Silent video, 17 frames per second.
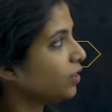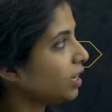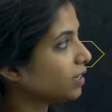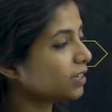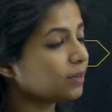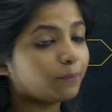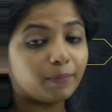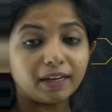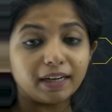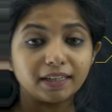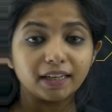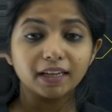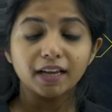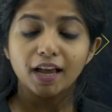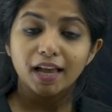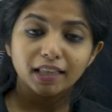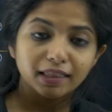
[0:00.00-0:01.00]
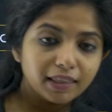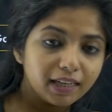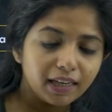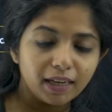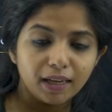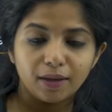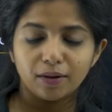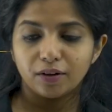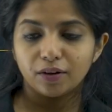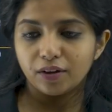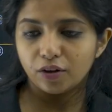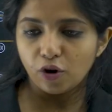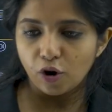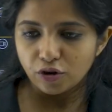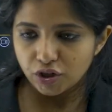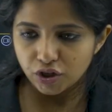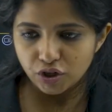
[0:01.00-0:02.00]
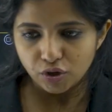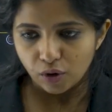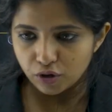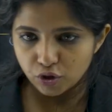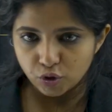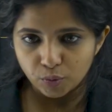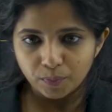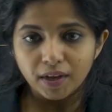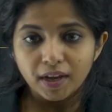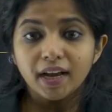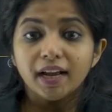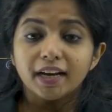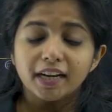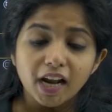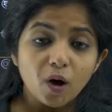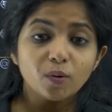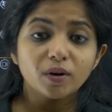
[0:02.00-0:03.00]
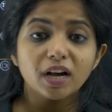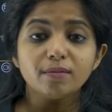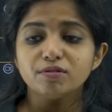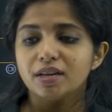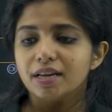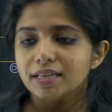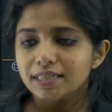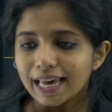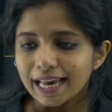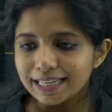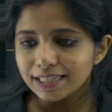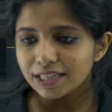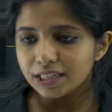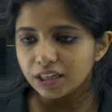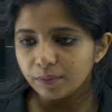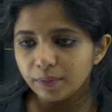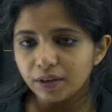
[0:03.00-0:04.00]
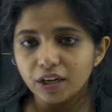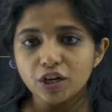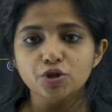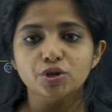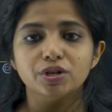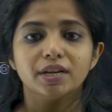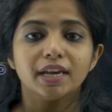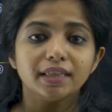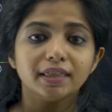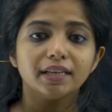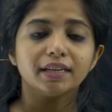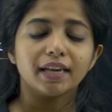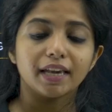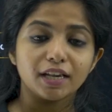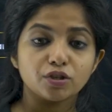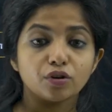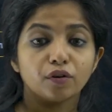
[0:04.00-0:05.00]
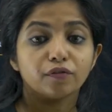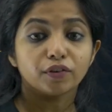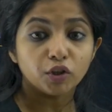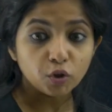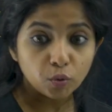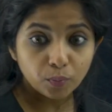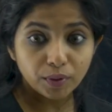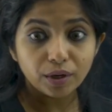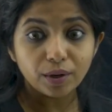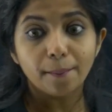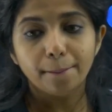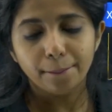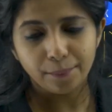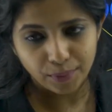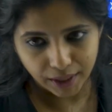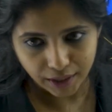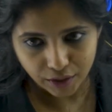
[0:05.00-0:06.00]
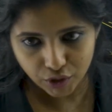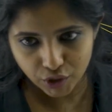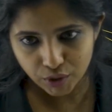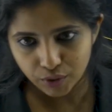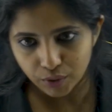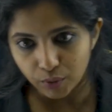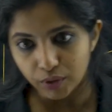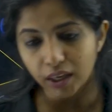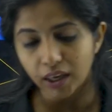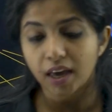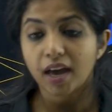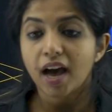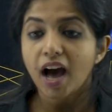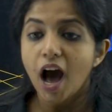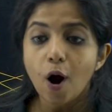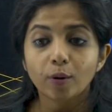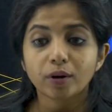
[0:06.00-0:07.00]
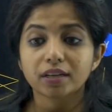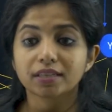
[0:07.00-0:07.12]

we are completing the crosses also. Now comes sex determination in the case of human beings. Okay, how